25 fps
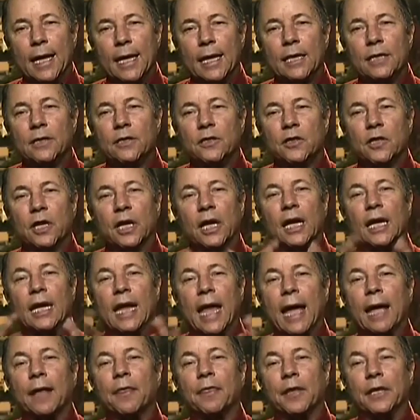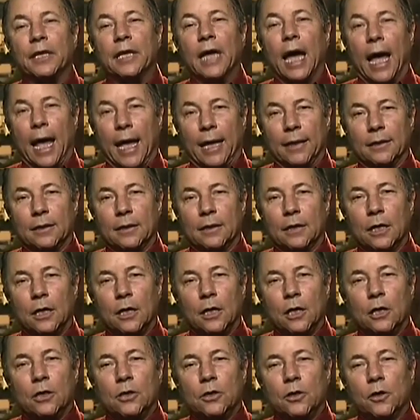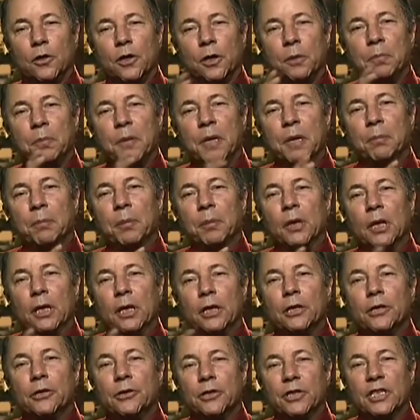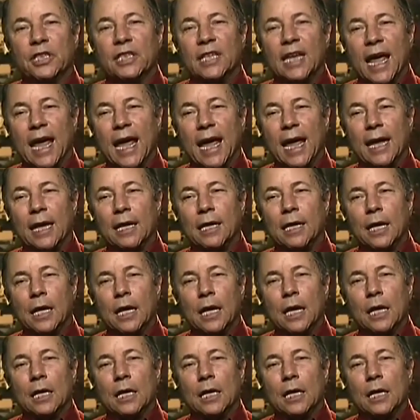is to connect the dots so that people understand